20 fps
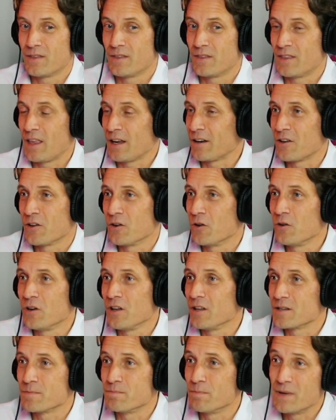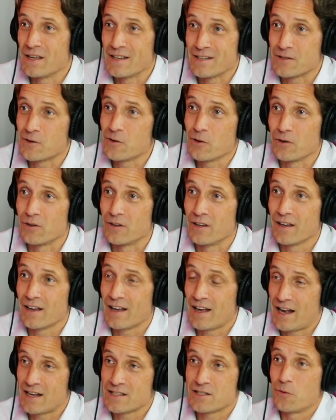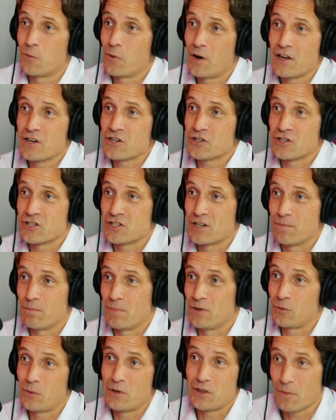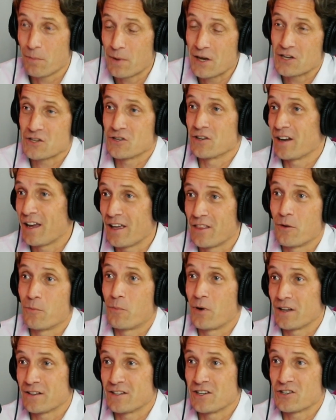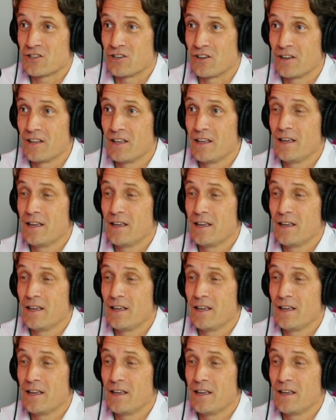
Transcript: that can only be as good as the relationship between the patient and the practitioner.